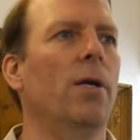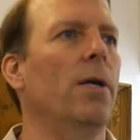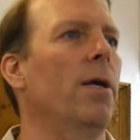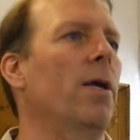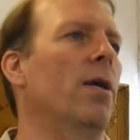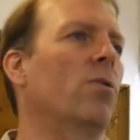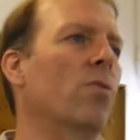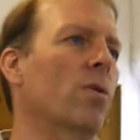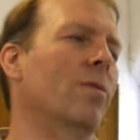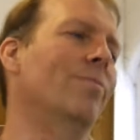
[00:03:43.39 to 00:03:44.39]
hmm. and
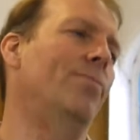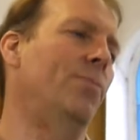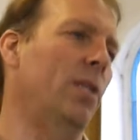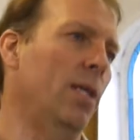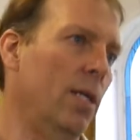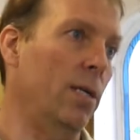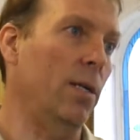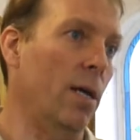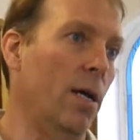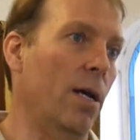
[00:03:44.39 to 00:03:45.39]
Gorham
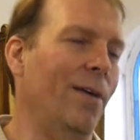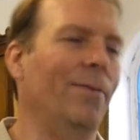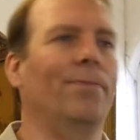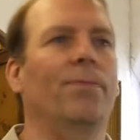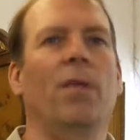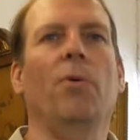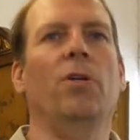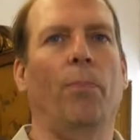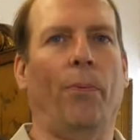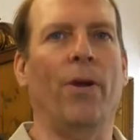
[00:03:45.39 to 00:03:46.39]
did. Uh, They would
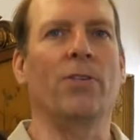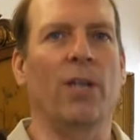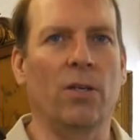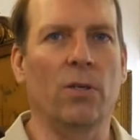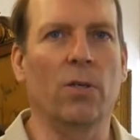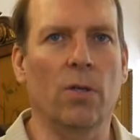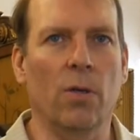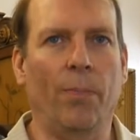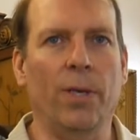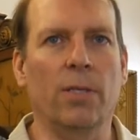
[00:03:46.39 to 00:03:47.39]
do
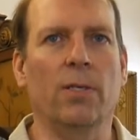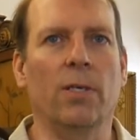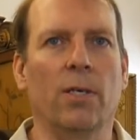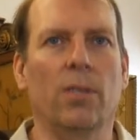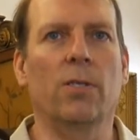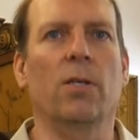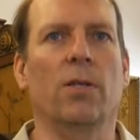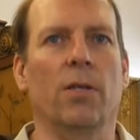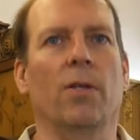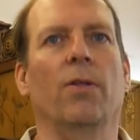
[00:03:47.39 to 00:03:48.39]
presidential pieces,
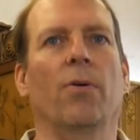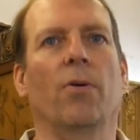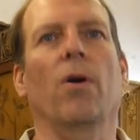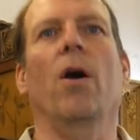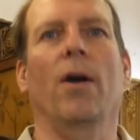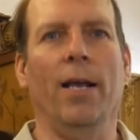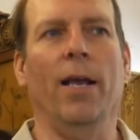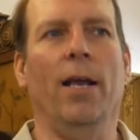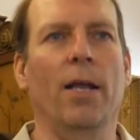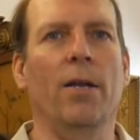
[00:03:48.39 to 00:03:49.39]
and they were a
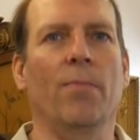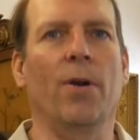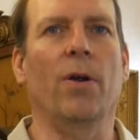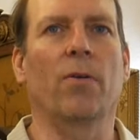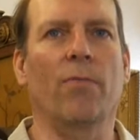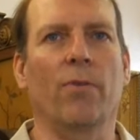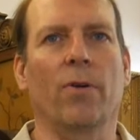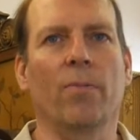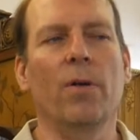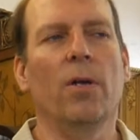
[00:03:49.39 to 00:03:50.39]
high-end American
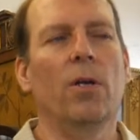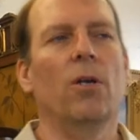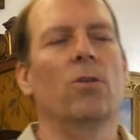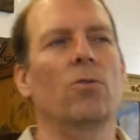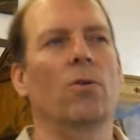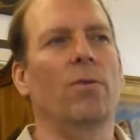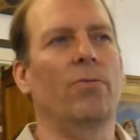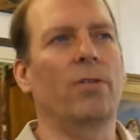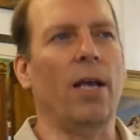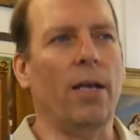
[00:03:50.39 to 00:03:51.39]
firm, sort
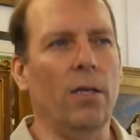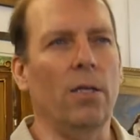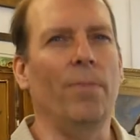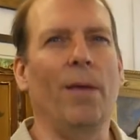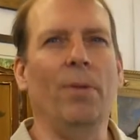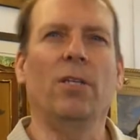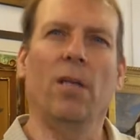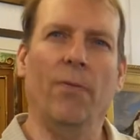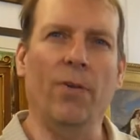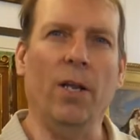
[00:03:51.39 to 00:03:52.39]
of second to maybe
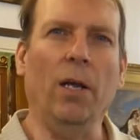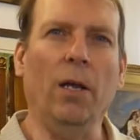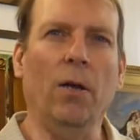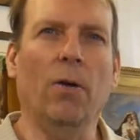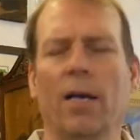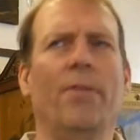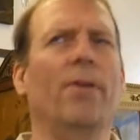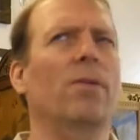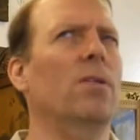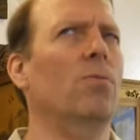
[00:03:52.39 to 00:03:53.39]
Tiffany. I
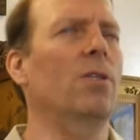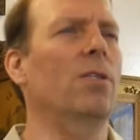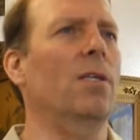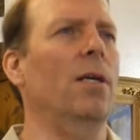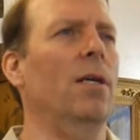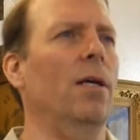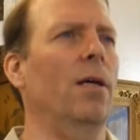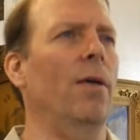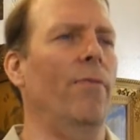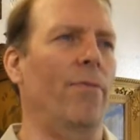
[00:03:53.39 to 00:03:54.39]
think this one's, uh,
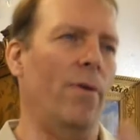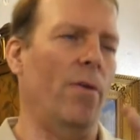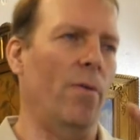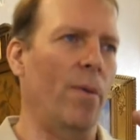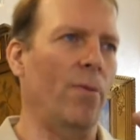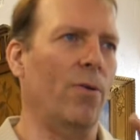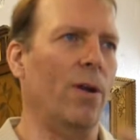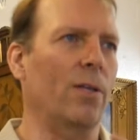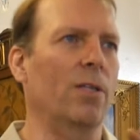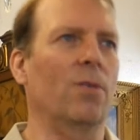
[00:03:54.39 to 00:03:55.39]
if I remember
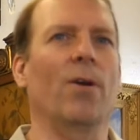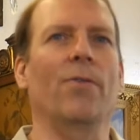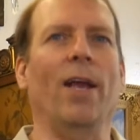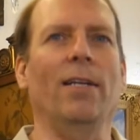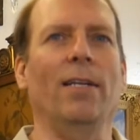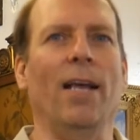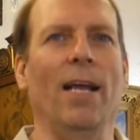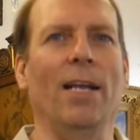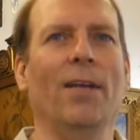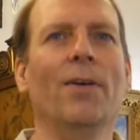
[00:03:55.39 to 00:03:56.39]
correctly, is around eighteen
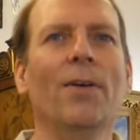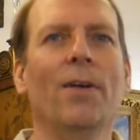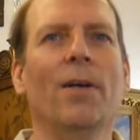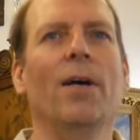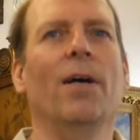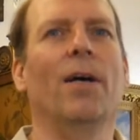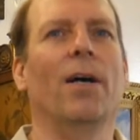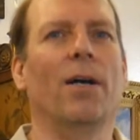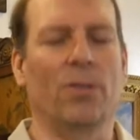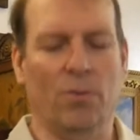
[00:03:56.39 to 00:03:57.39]
eighty. Okay.
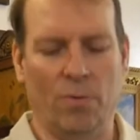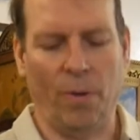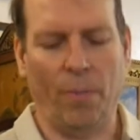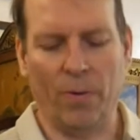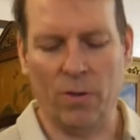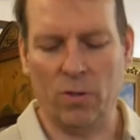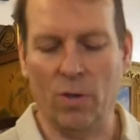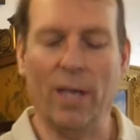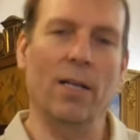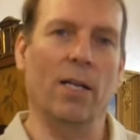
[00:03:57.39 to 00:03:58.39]
Uh, so it would be produced,
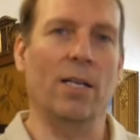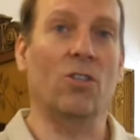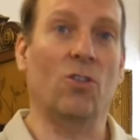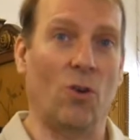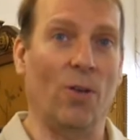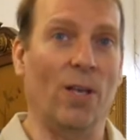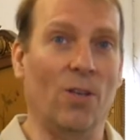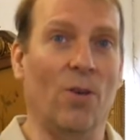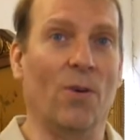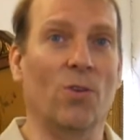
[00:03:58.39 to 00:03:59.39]
so it, and it's sterling
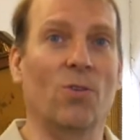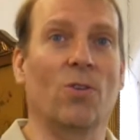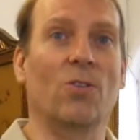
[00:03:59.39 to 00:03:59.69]
silver, so it's